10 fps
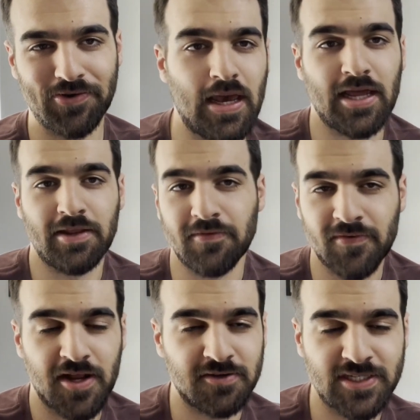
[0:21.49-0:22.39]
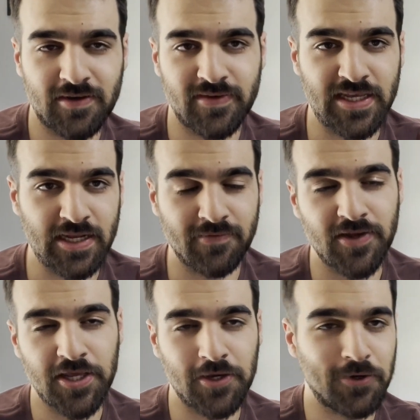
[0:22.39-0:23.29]
And if you find yourself at the end of the
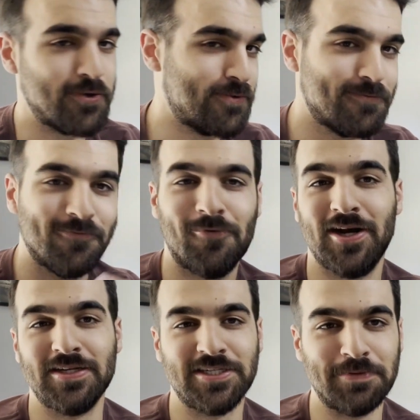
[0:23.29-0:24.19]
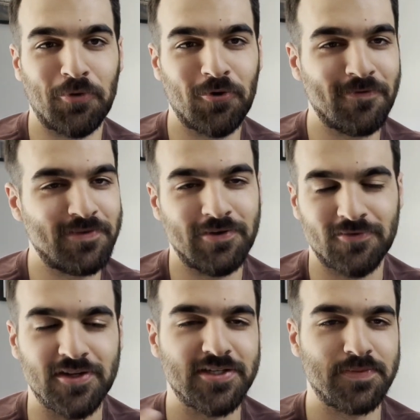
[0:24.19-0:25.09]
video wanting to see more, feel
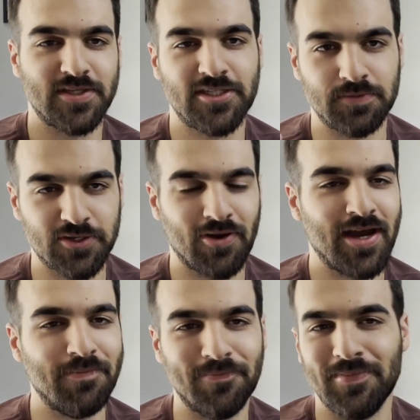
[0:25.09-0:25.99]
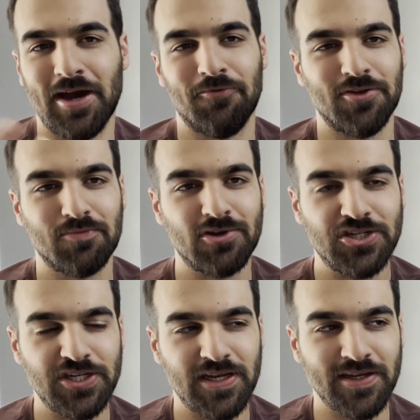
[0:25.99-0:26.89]
free to subscribe. I'd really
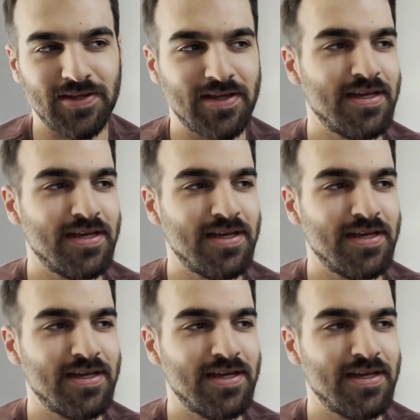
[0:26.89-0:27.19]
appreciate it.